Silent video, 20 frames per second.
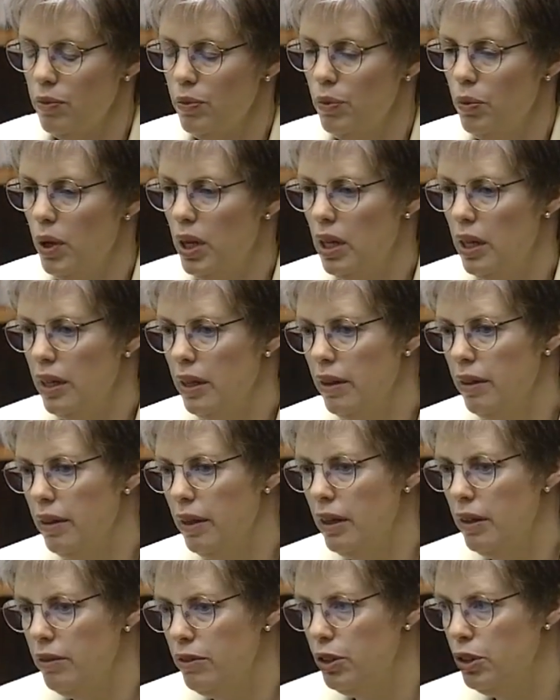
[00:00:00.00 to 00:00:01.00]
Well, I can
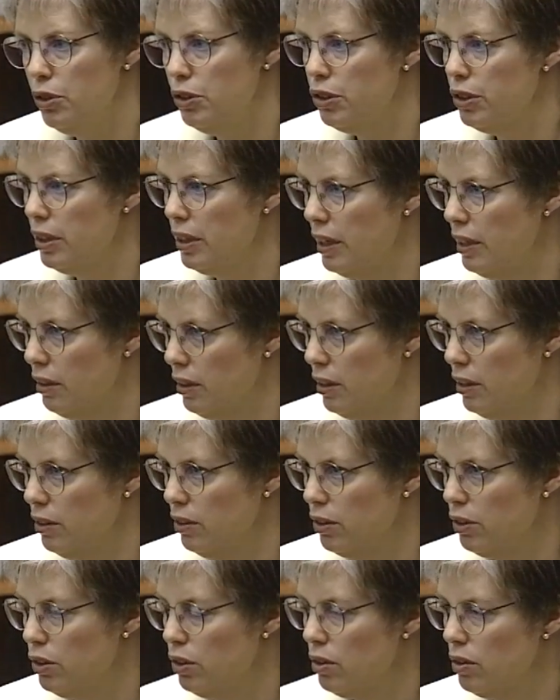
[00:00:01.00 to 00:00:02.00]
think of two
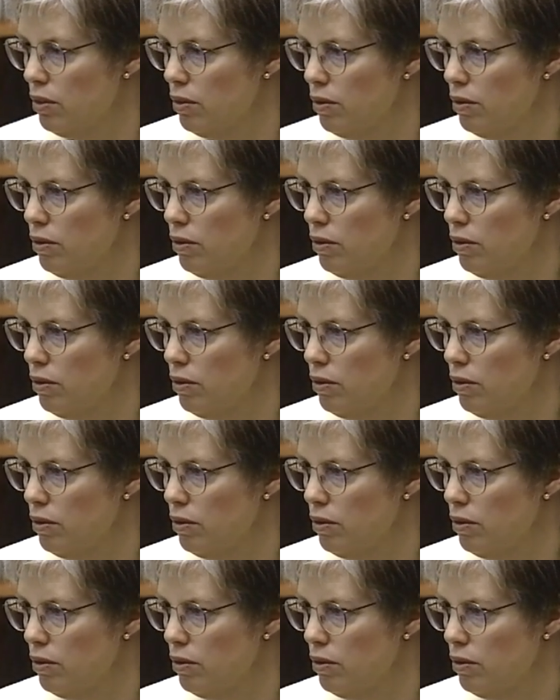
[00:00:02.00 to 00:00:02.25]
scenarios.